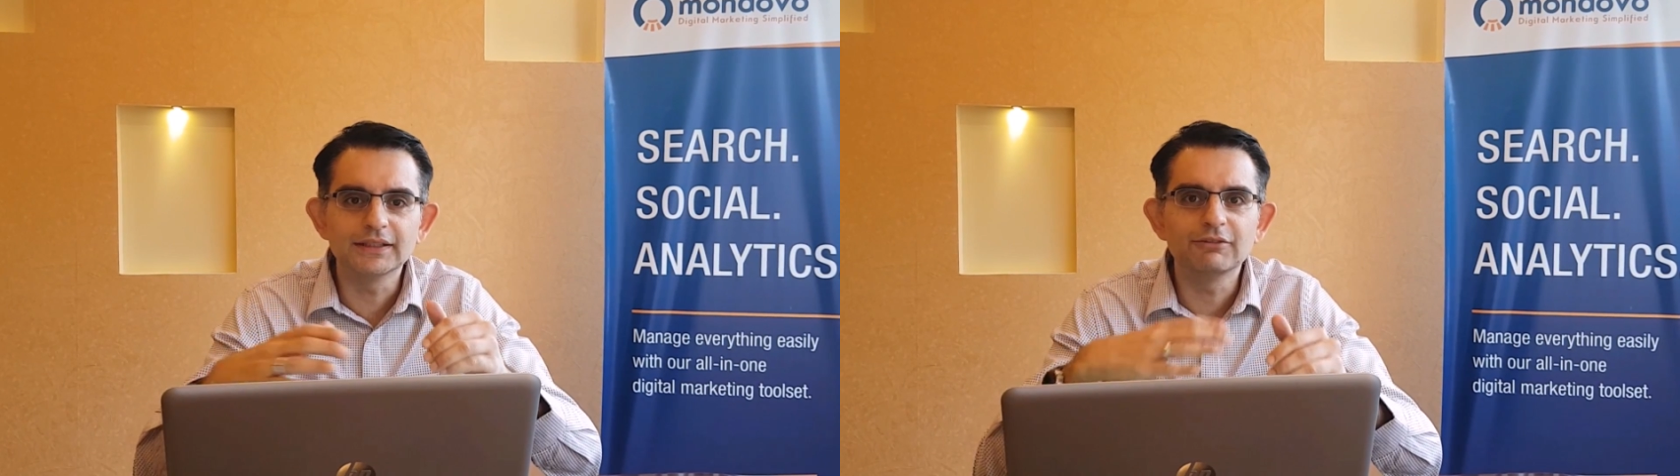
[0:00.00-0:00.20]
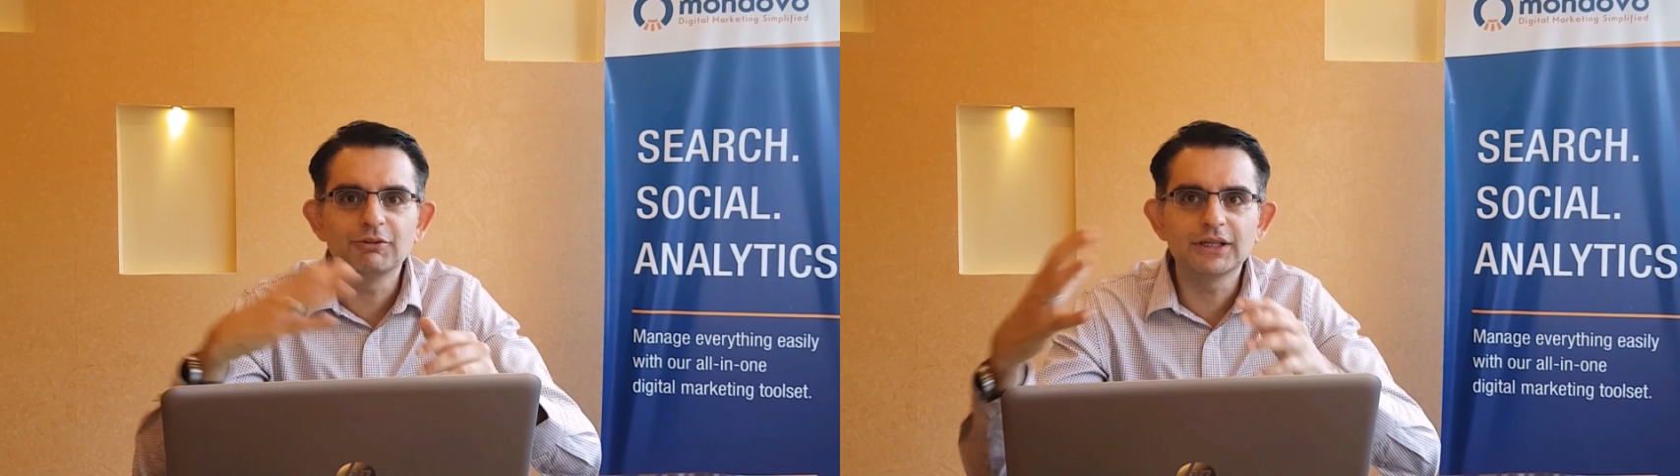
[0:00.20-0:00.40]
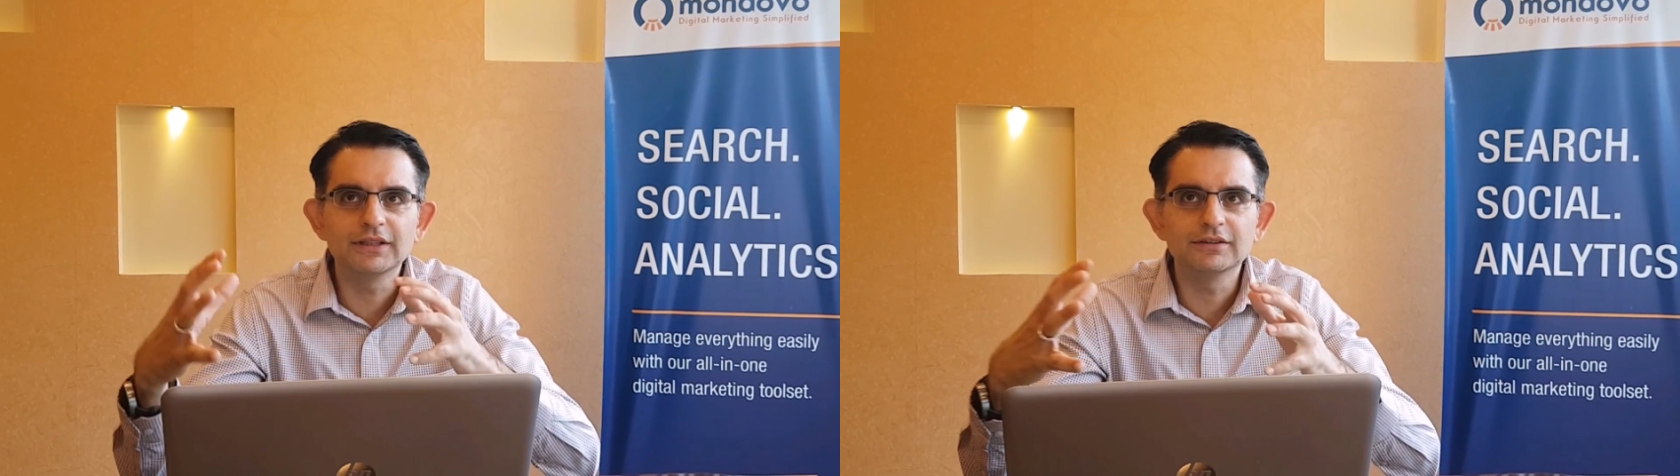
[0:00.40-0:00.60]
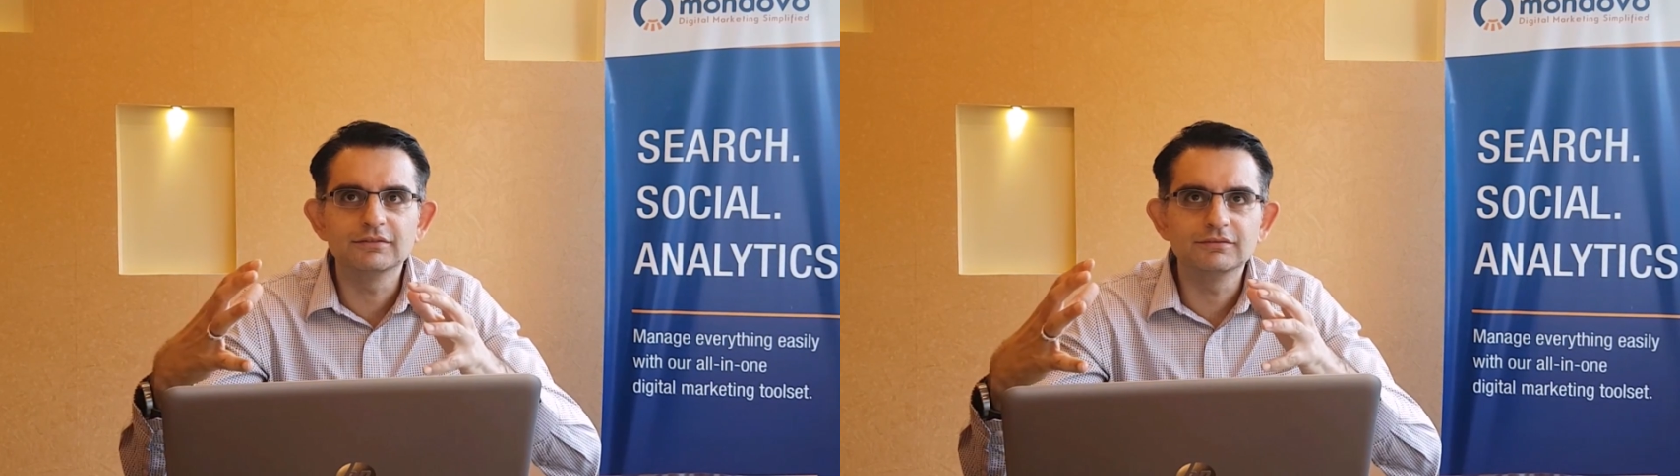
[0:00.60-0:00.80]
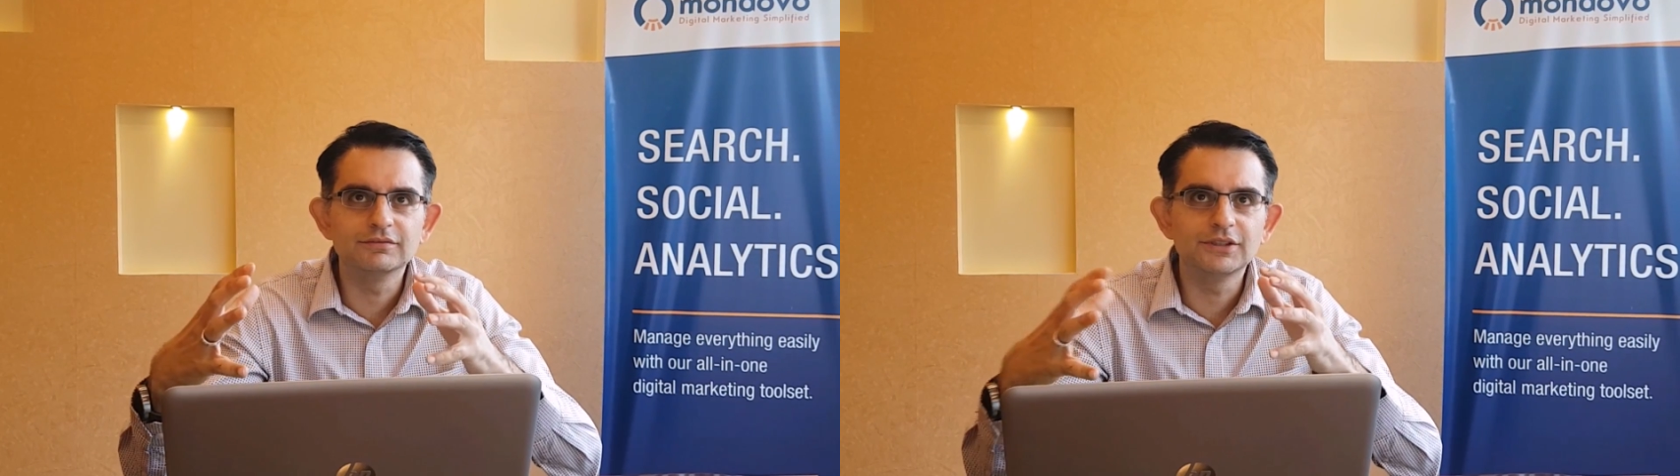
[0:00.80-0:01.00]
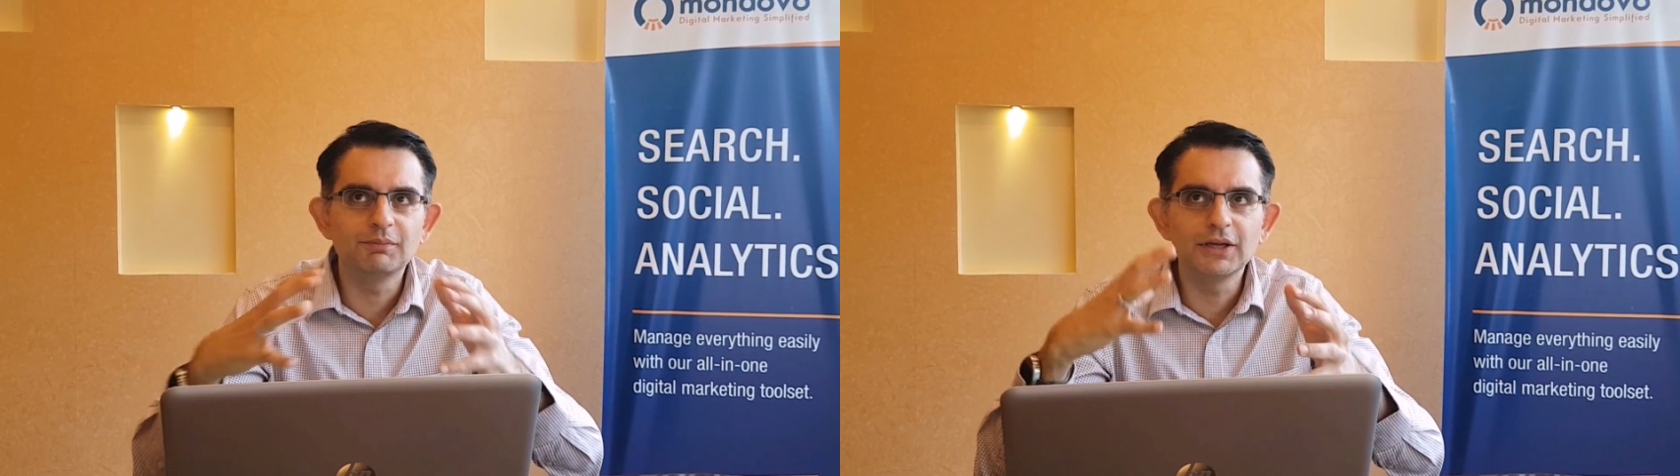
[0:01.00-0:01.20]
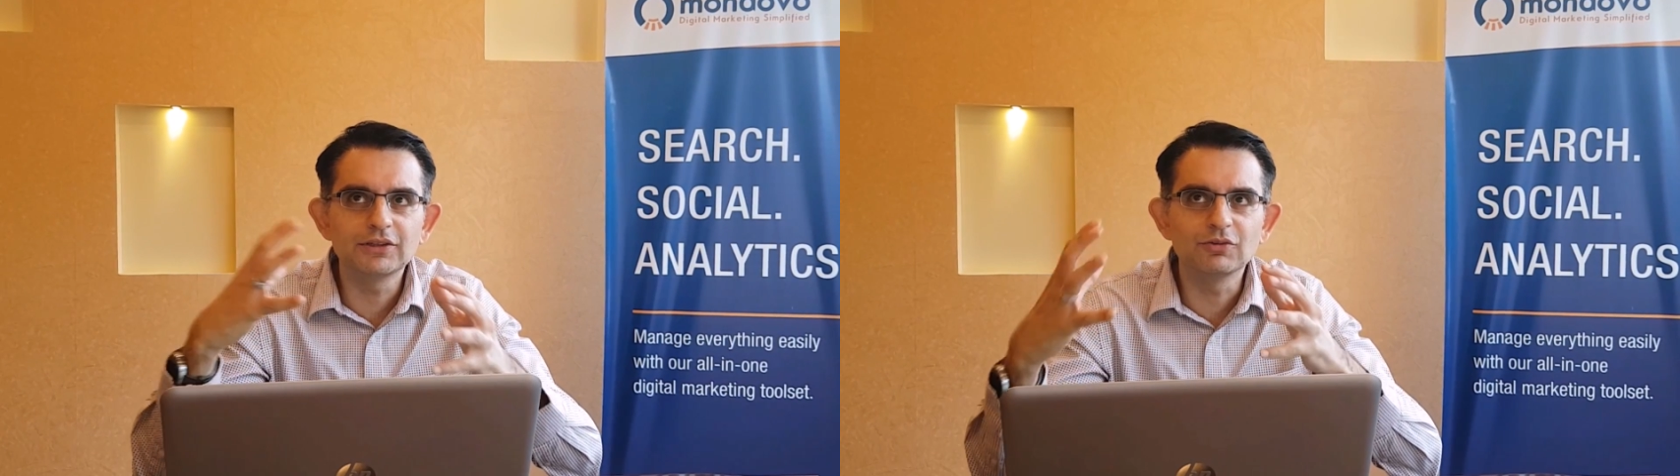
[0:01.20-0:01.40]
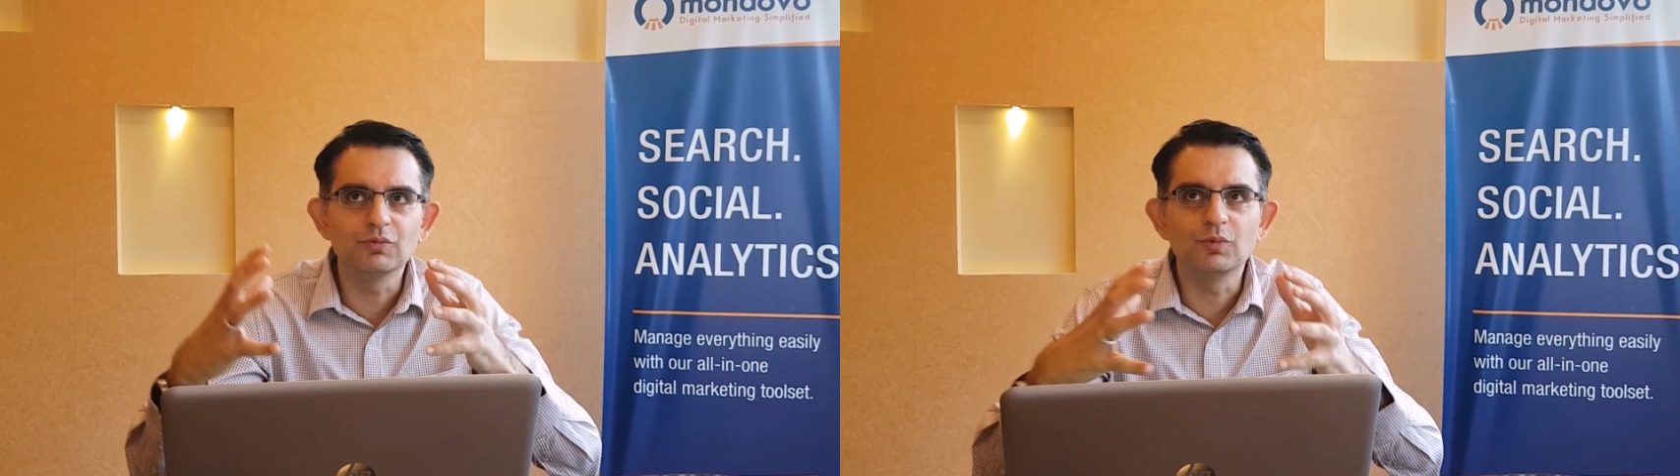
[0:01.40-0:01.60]
and then we can
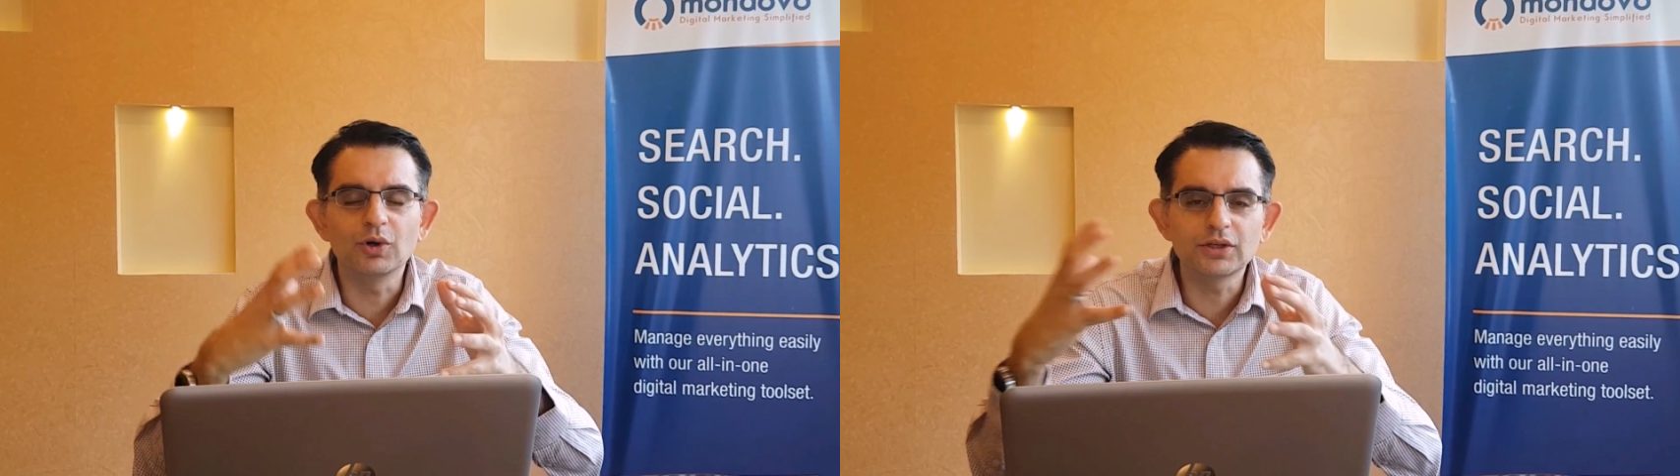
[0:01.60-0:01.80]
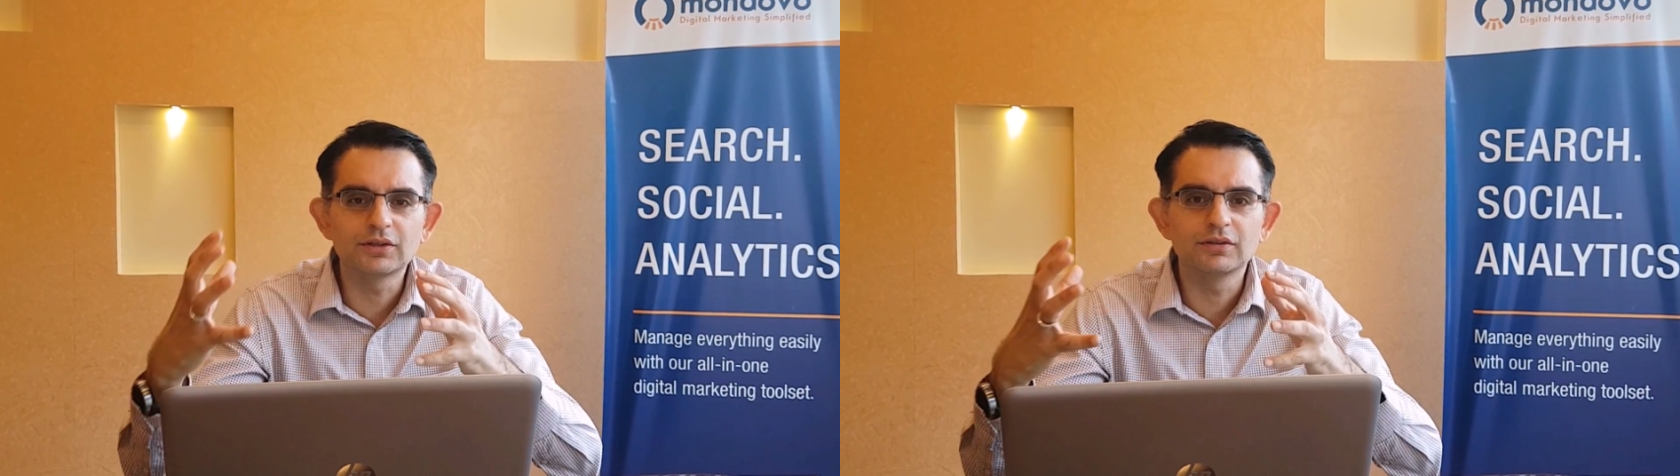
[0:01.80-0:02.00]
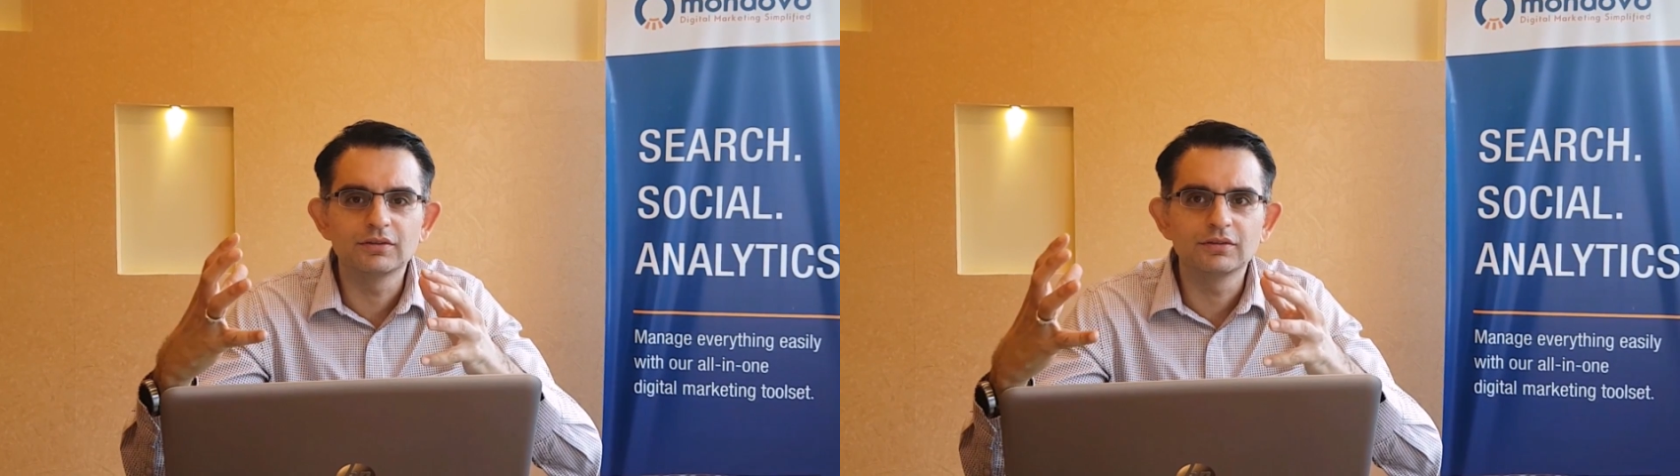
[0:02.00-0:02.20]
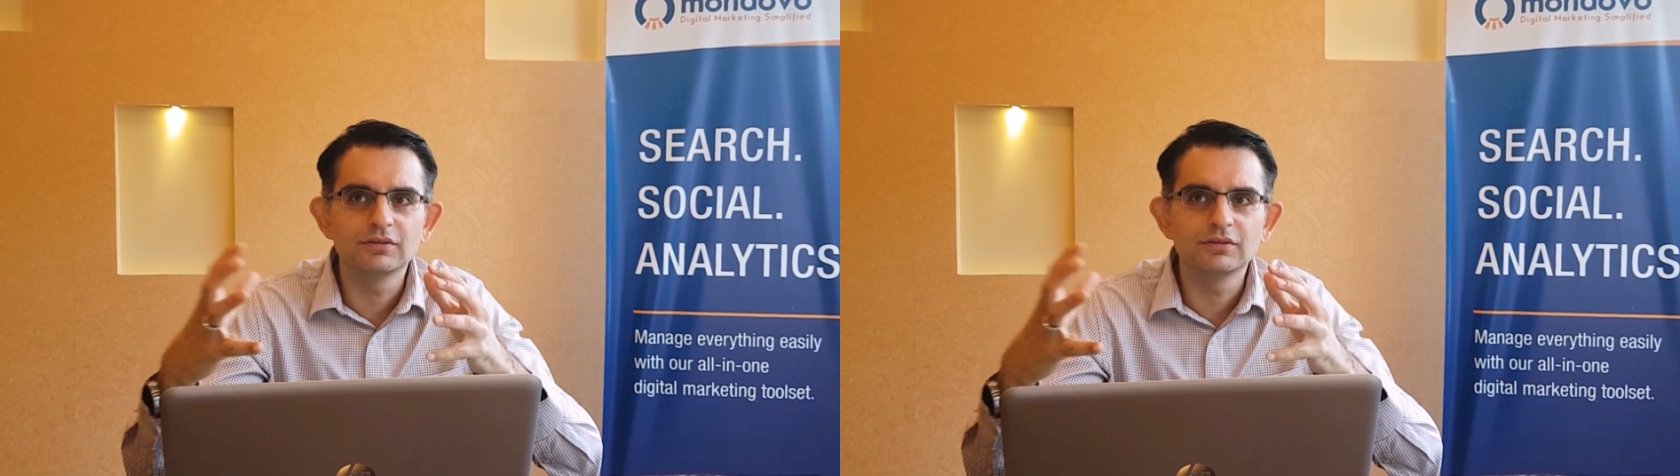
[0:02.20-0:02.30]
debate on what